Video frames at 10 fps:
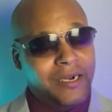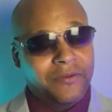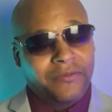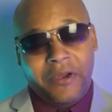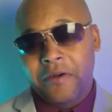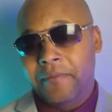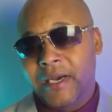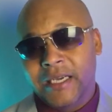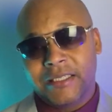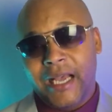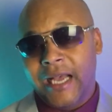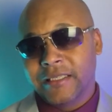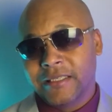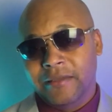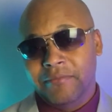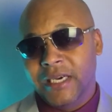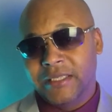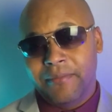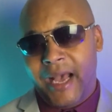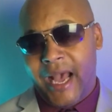$30, guys, this is a must
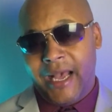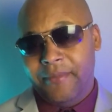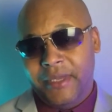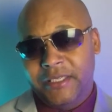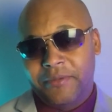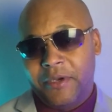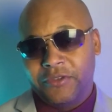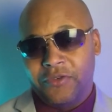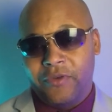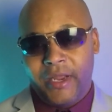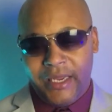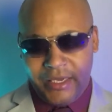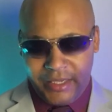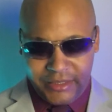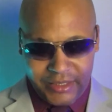buy. I mean, it smells great. It's